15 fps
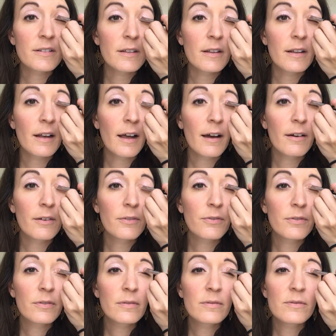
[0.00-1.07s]
and then
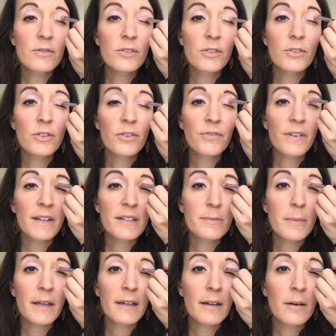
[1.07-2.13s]
do your face
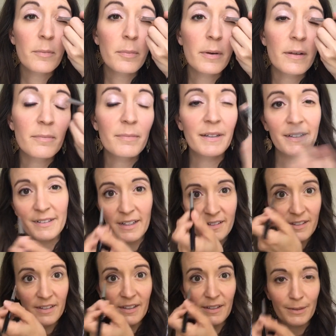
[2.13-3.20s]
makeup, but because I
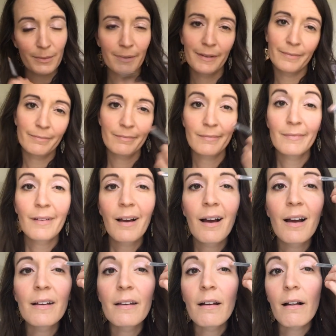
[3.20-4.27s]
did this one,
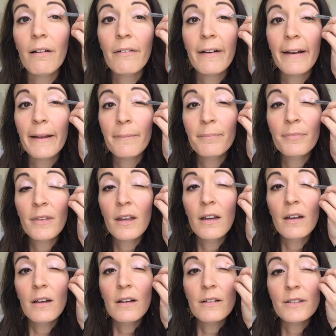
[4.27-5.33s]
I did already.
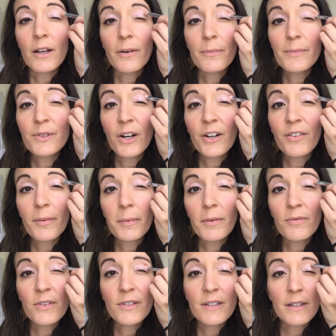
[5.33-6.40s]
So sorry if I'm
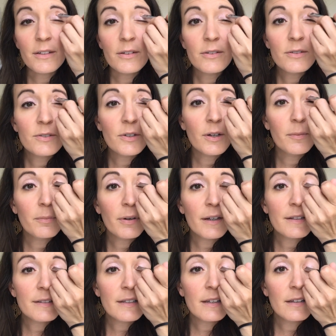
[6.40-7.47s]
confusing you. So I'm
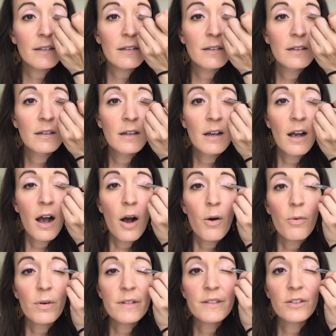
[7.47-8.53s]
pressing.
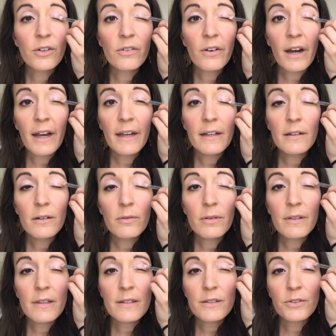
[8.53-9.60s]
What's great
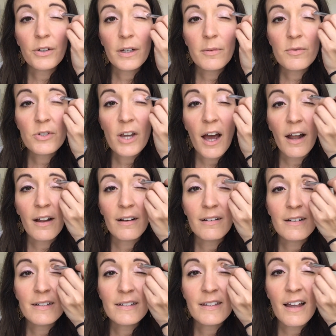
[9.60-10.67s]
with this cream shadow
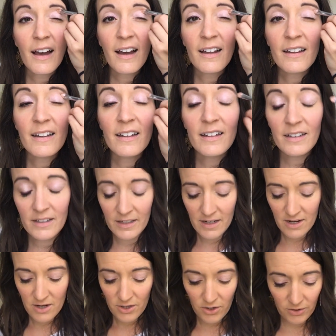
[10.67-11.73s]
is that it
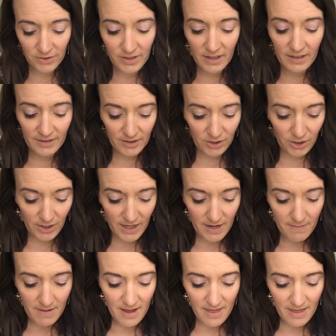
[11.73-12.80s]
goes on as a
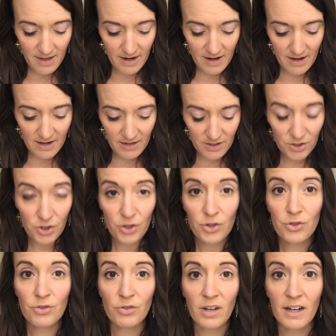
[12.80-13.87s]
cream and then it
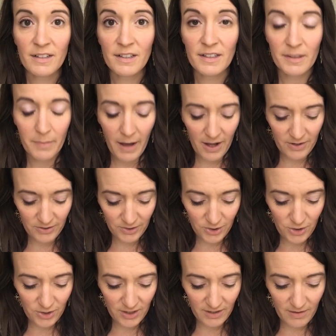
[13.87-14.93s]
dries as a powder, so
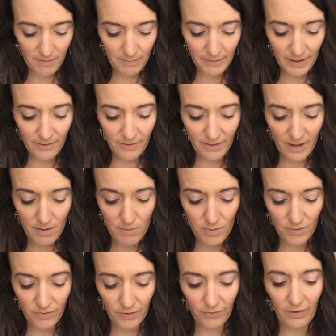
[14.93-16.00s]
you can play with it and
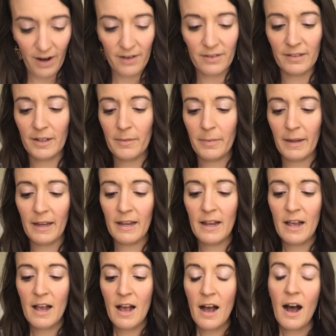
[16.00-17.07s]
move it around a little bit.
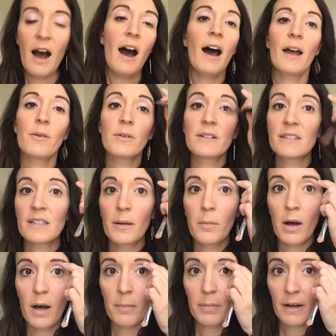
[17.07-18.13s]
I want some
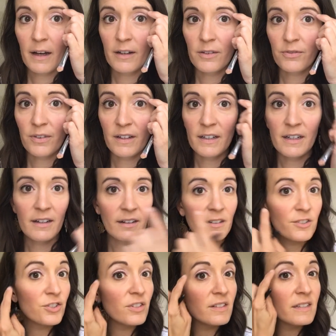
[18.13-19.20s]
up kind of in here
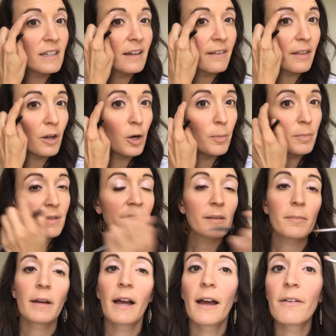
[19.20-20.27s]
because you can see how that opens up
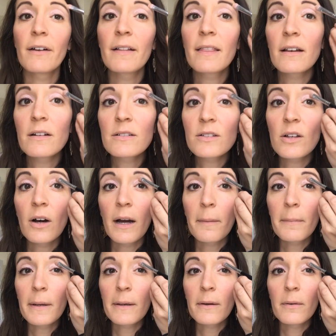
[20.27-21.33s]
my eye right there. So I'm
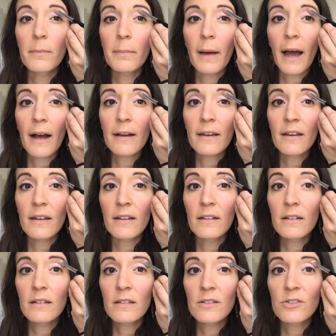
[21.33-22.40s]
going to go back
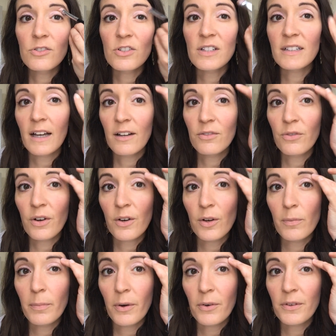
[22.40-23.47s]
in just kind of where your
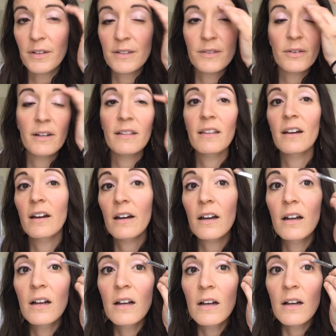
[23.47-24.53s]
bone is right there
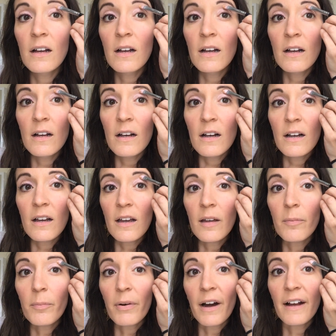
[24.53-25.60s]

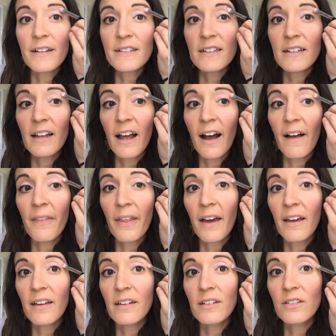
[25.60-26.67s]
and press and add
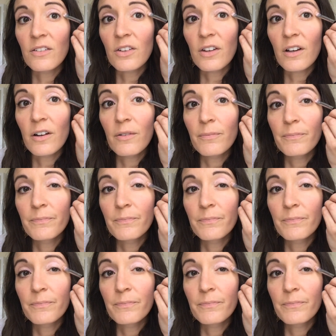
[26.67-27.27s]
that in too.